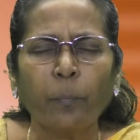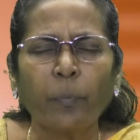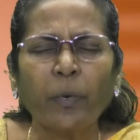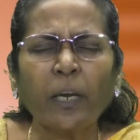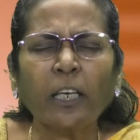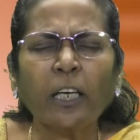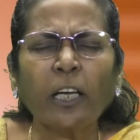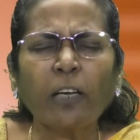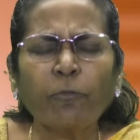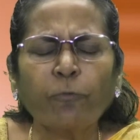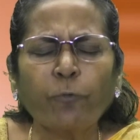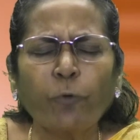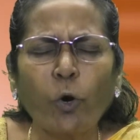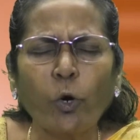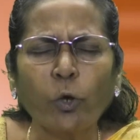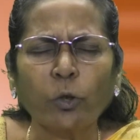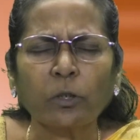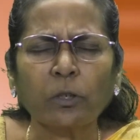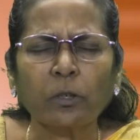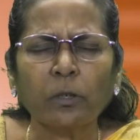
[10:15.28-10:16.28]
bringing
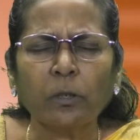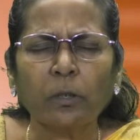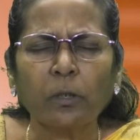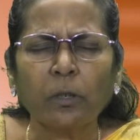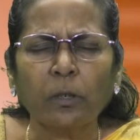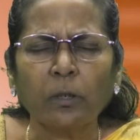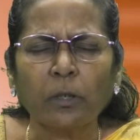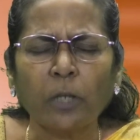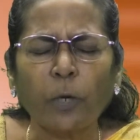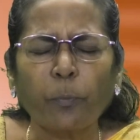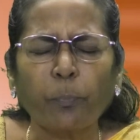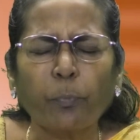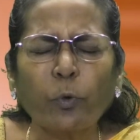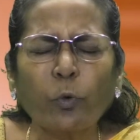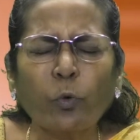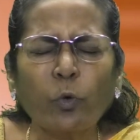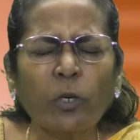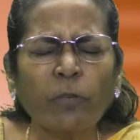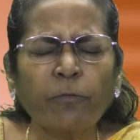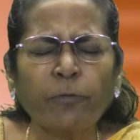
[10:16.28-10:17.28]
forth that
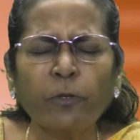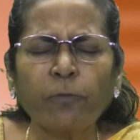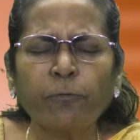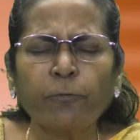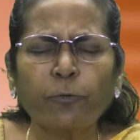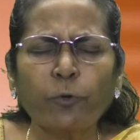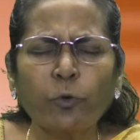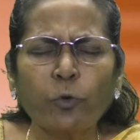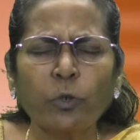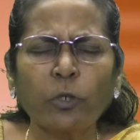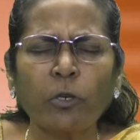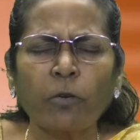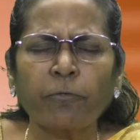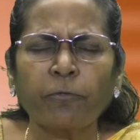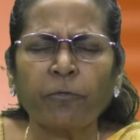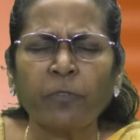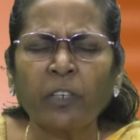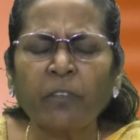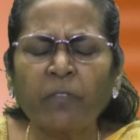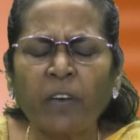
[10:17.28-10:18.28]
beautiful fruit
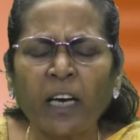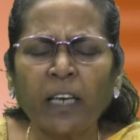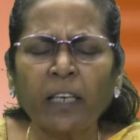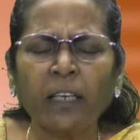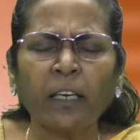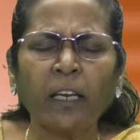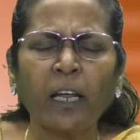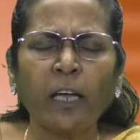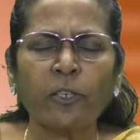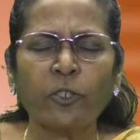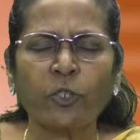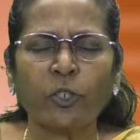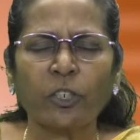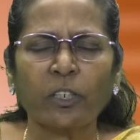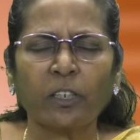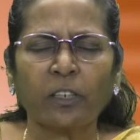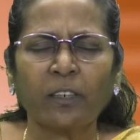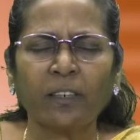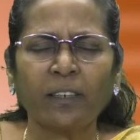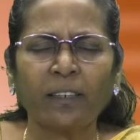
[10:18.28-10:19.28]
of divine
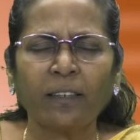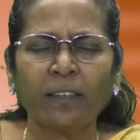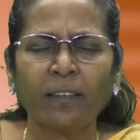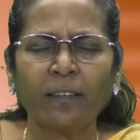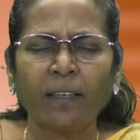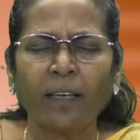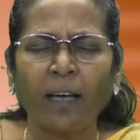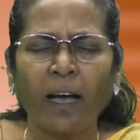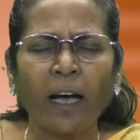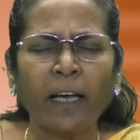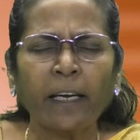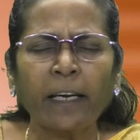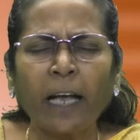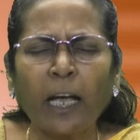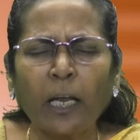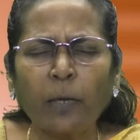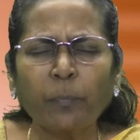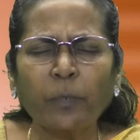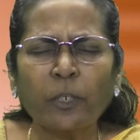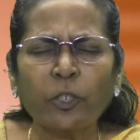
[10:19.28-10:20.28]
nature and
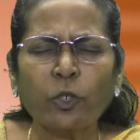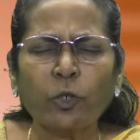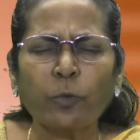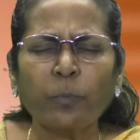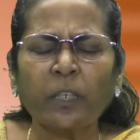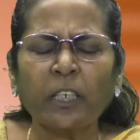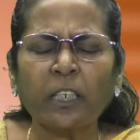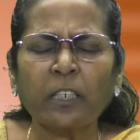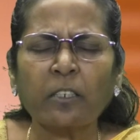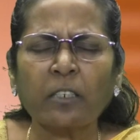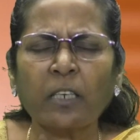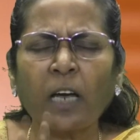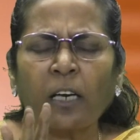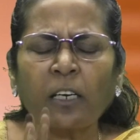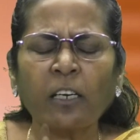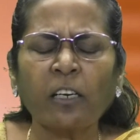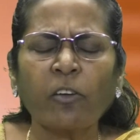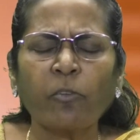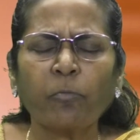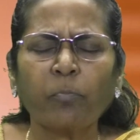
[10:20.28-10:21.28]
help us to be a
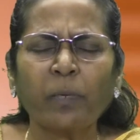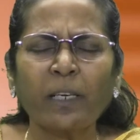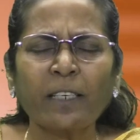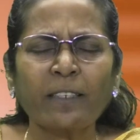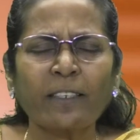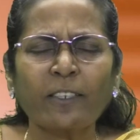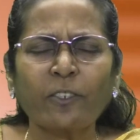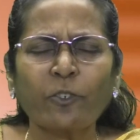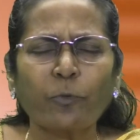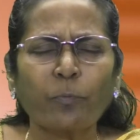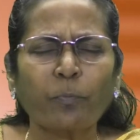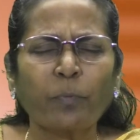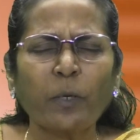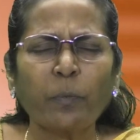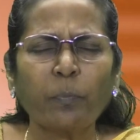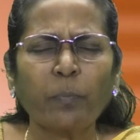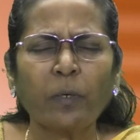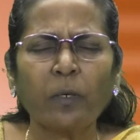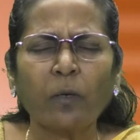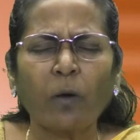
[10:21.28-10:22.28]
channel of blessing to
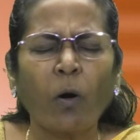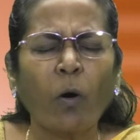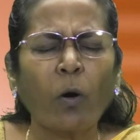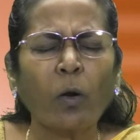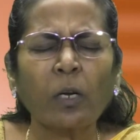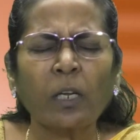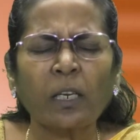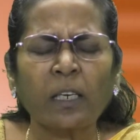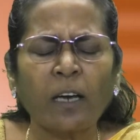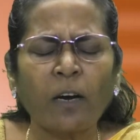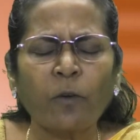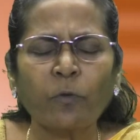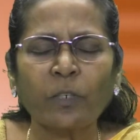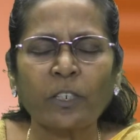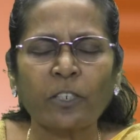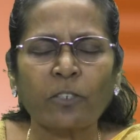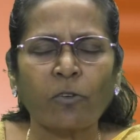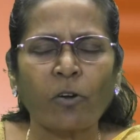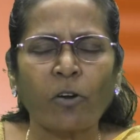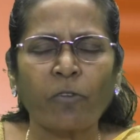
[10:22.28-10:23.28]
people all around
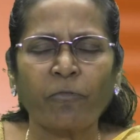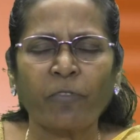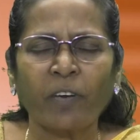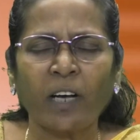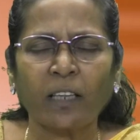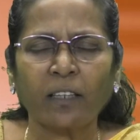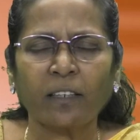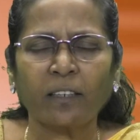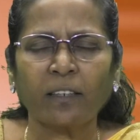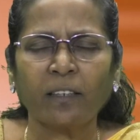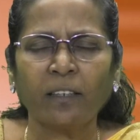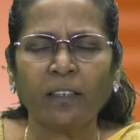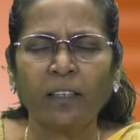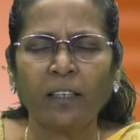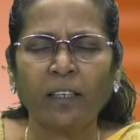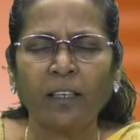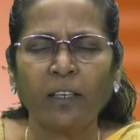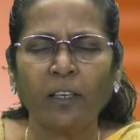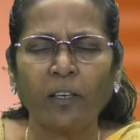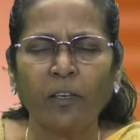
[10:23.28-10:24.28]
us, Lord Father.
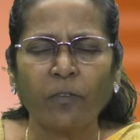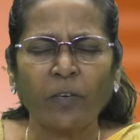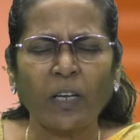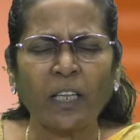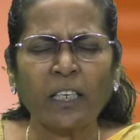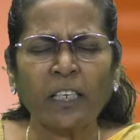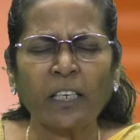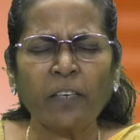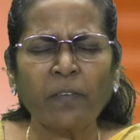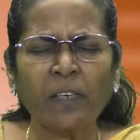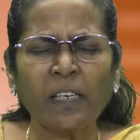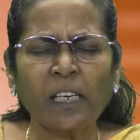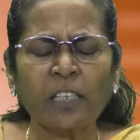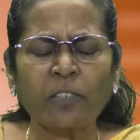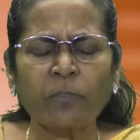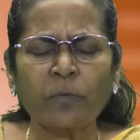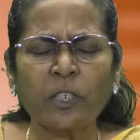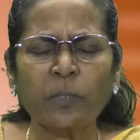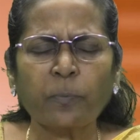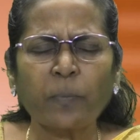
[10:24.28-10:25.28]
Father, even
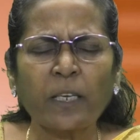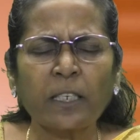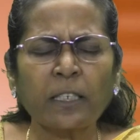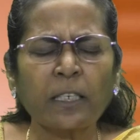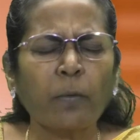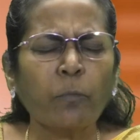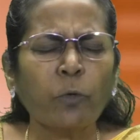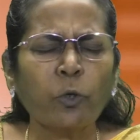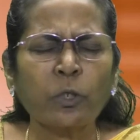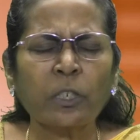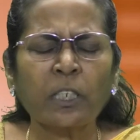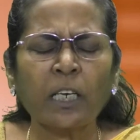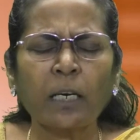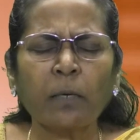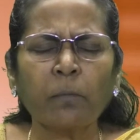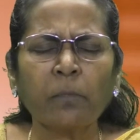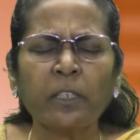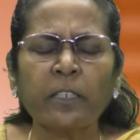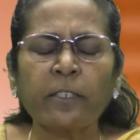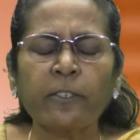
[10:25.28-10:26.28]
as we spend some more
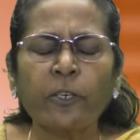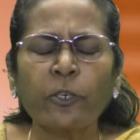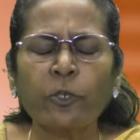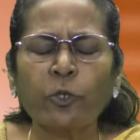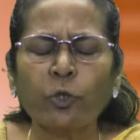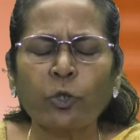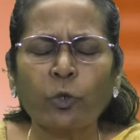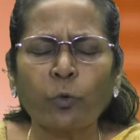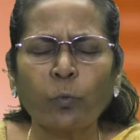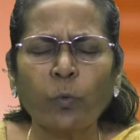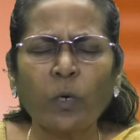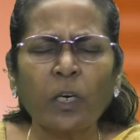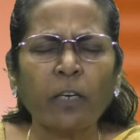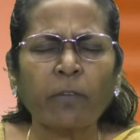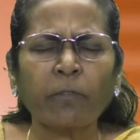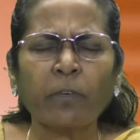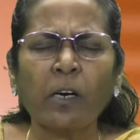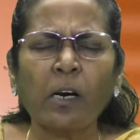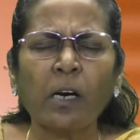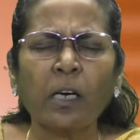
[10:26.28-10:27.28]
time listening to the Word
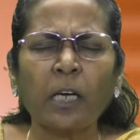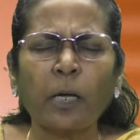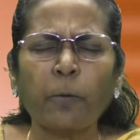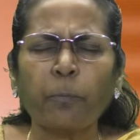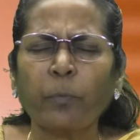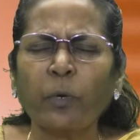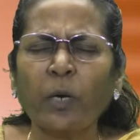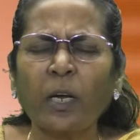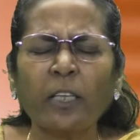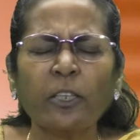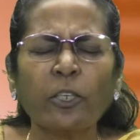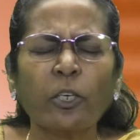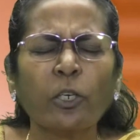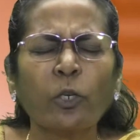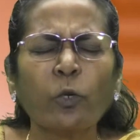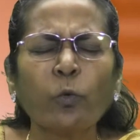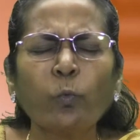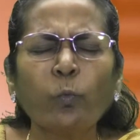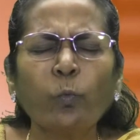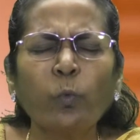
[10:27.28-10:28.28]
of God, I pray
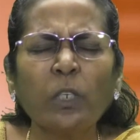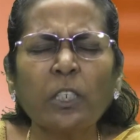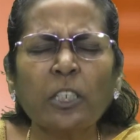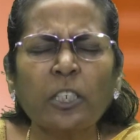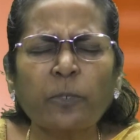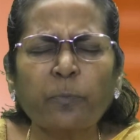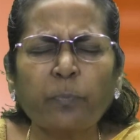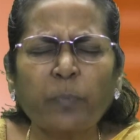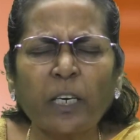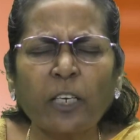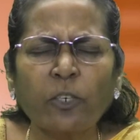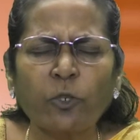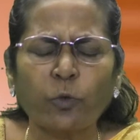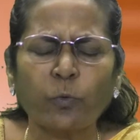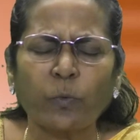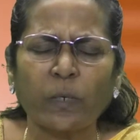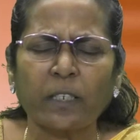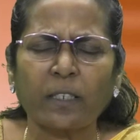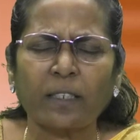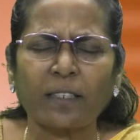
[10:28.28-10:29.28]
that you will speak
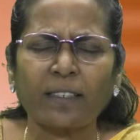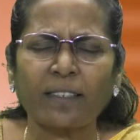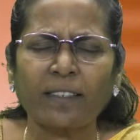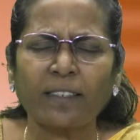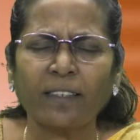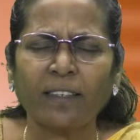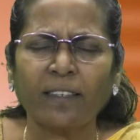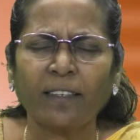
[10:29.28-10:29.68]
to us.